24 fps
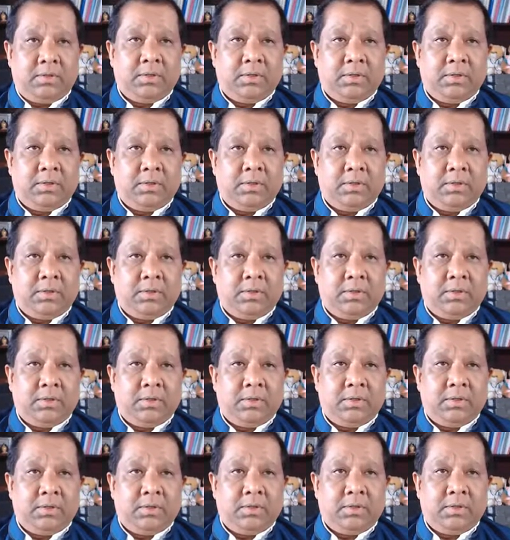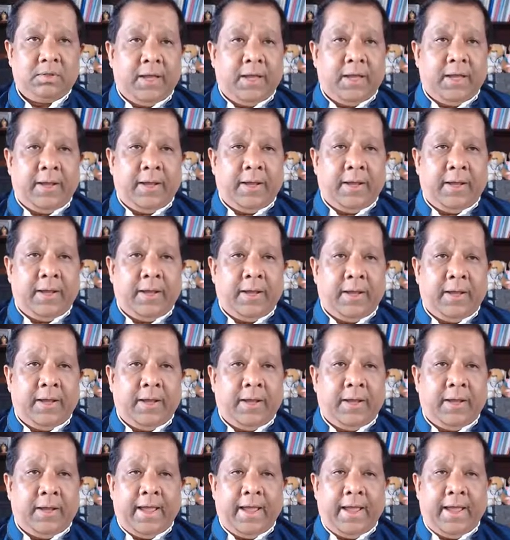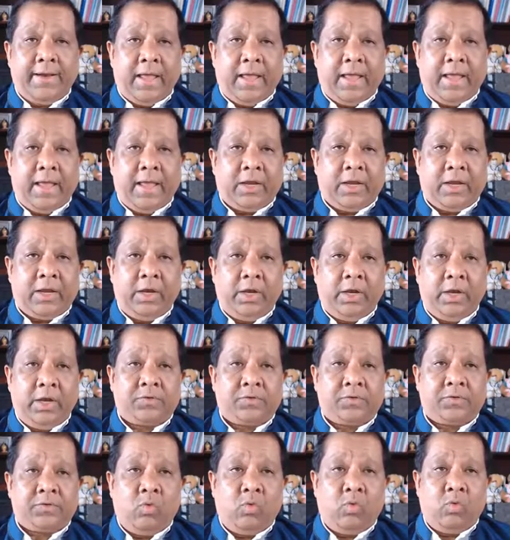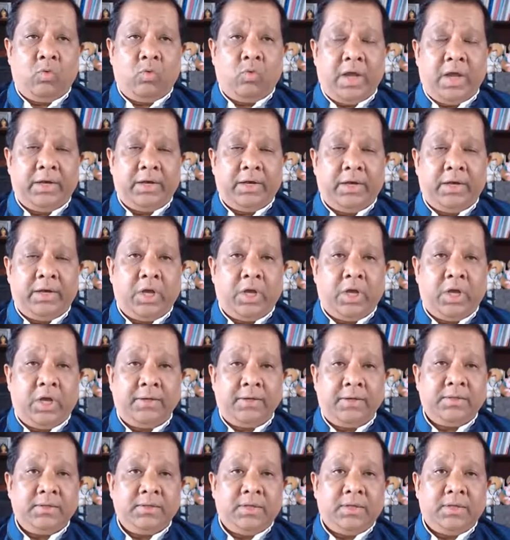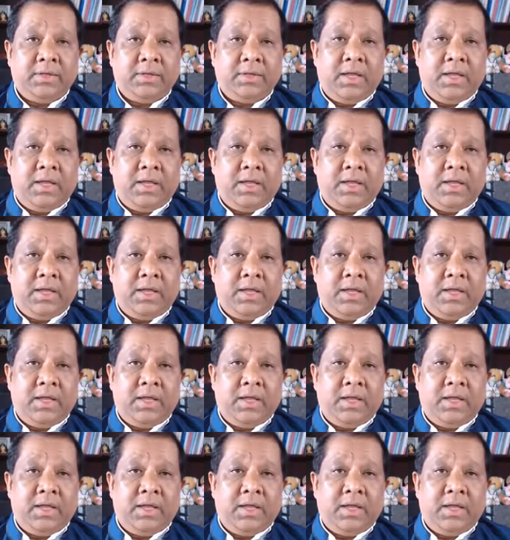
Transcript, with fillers: Dr. Liu uh, and, and their colleagues from Wuhan in China